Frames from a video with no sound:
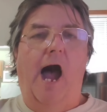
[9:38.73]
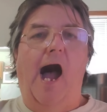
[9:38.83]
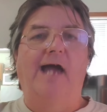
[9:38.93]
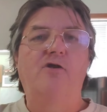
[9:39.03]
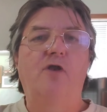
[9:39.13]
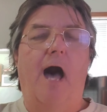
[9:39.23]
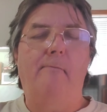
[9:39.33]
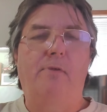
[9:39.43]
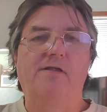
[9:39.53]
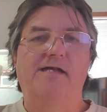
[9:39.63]
I do
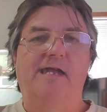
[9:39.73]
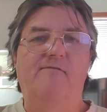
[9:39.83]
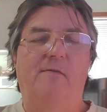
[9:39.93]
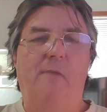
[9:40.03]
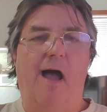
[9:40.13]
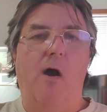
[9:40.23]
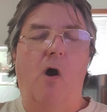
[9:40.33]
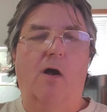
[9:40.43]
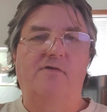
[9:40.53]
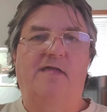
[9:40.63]
not believe in my
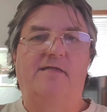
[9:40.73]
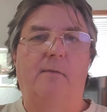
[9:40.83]
heart that